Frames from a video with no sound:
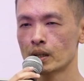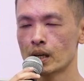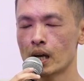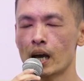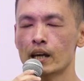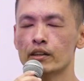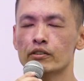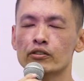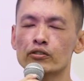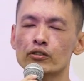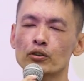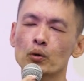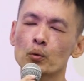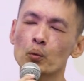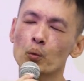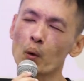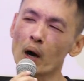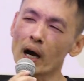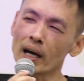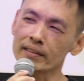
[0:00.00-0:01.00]
And so
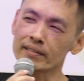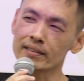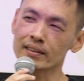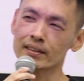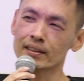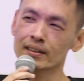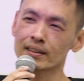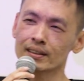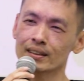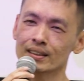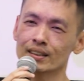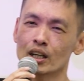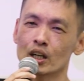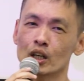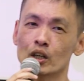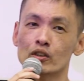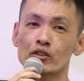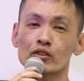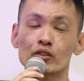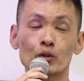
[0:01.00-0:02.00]
what?
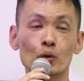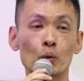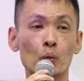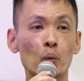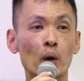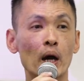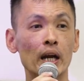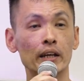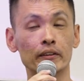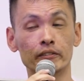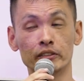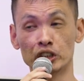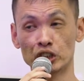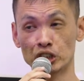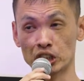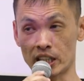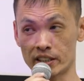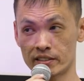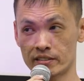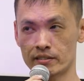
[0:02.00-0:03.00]
So what if
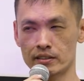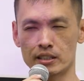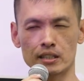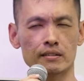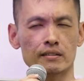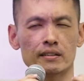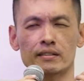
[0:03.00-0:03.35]
justice